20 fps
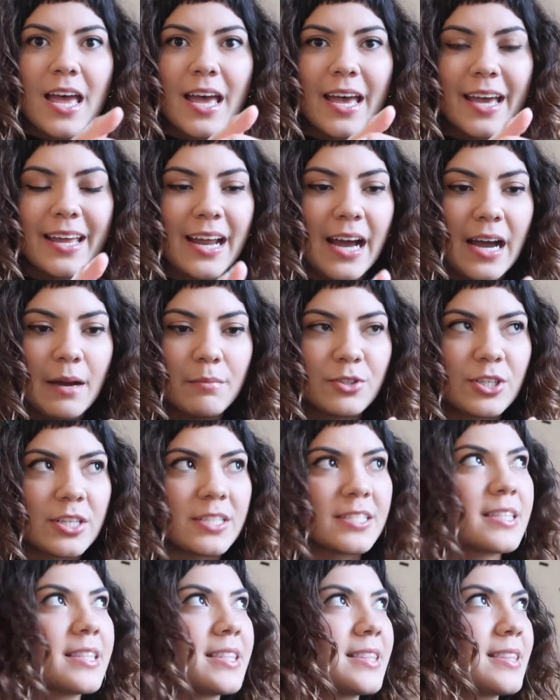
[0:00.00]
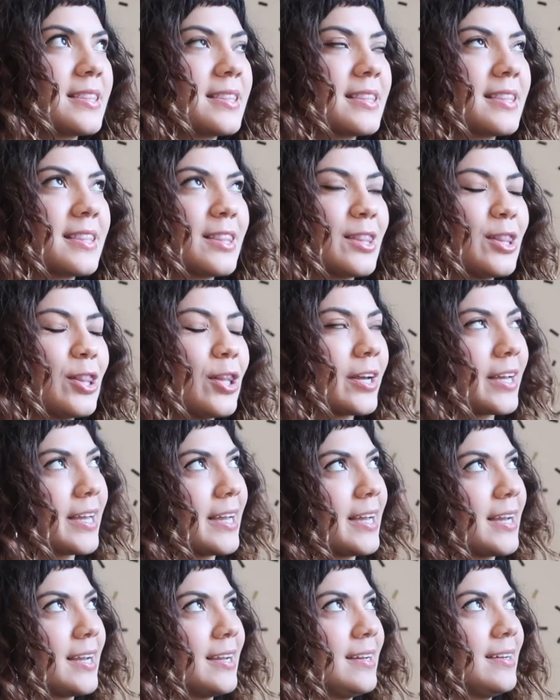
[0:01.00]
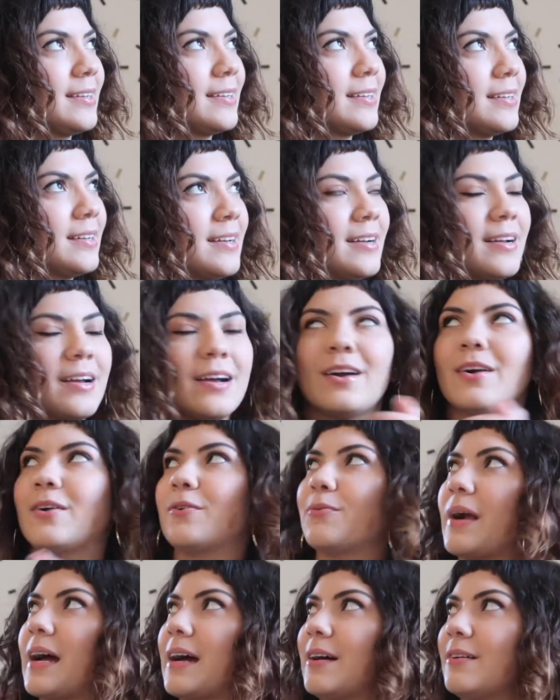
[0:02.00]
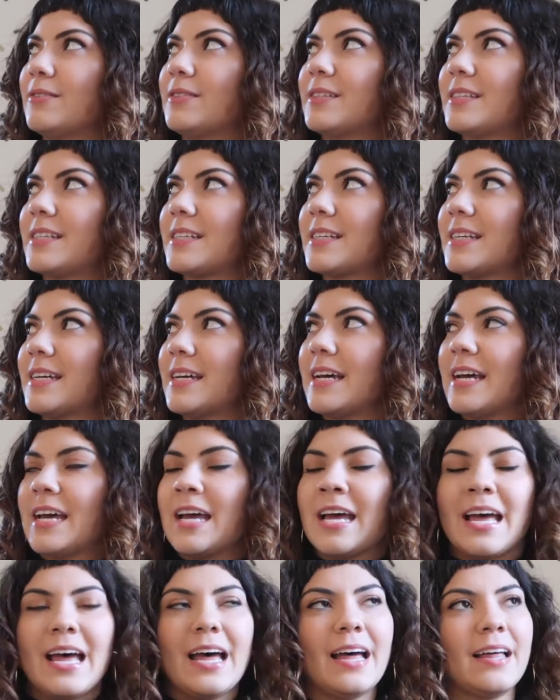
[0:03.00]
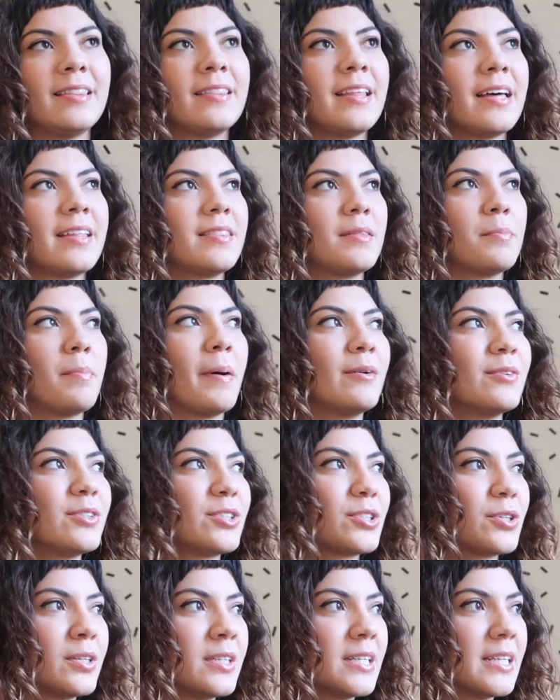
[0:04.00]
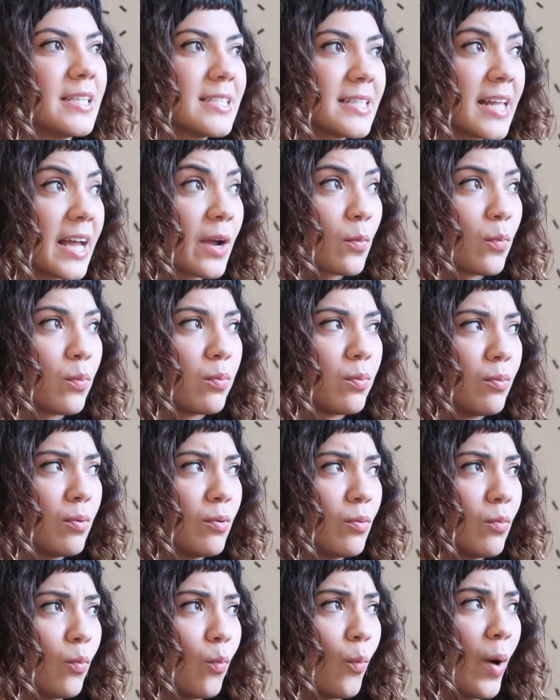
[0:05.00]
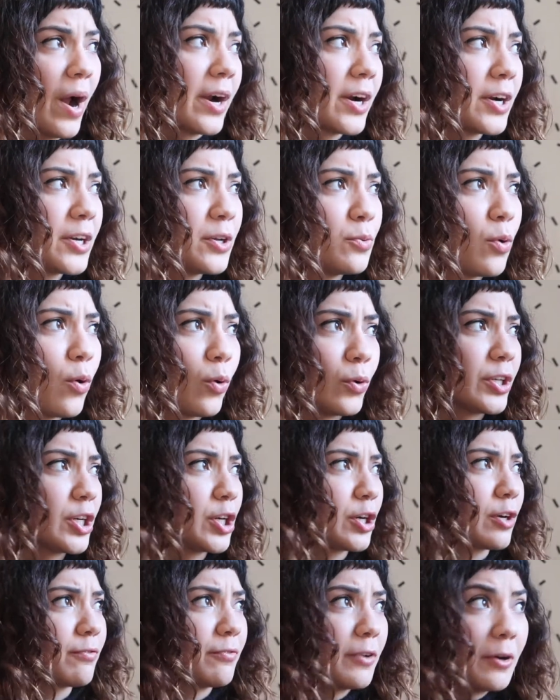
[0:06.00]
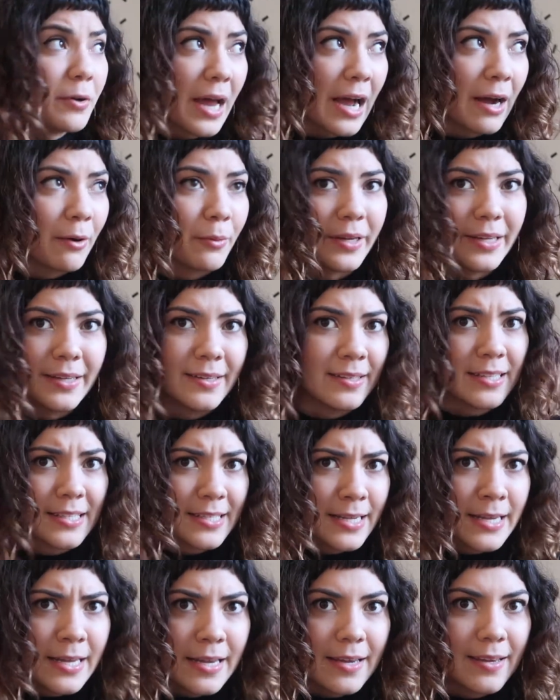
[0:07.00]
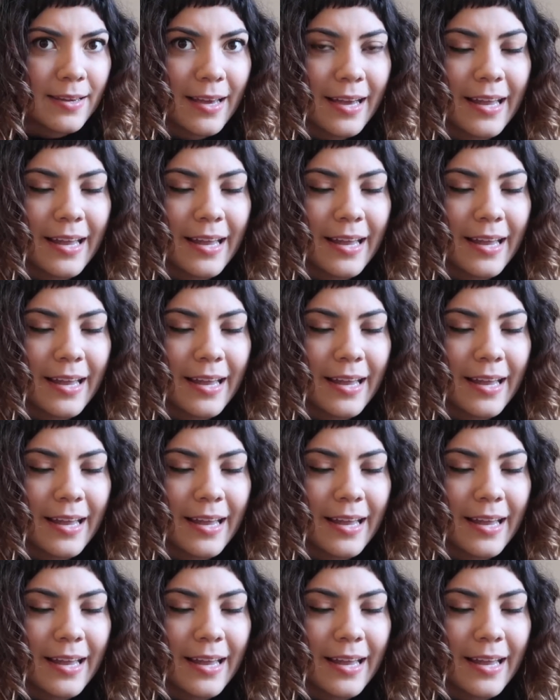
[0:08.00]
And I'm just looking around, and then the bouncer is like, why are you holding your phone out in the city?